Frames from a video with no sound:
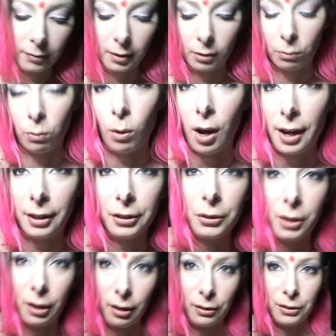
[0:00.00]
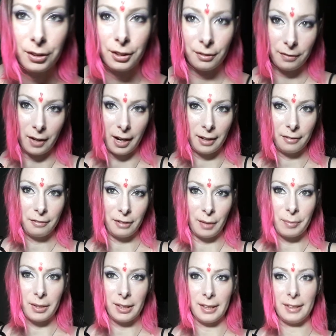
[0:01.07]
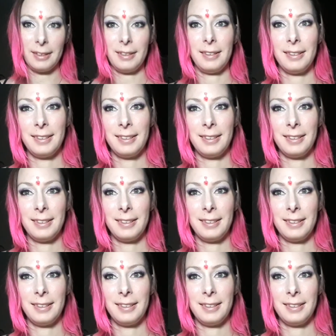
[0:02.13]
Why are you called the Divine Feminine?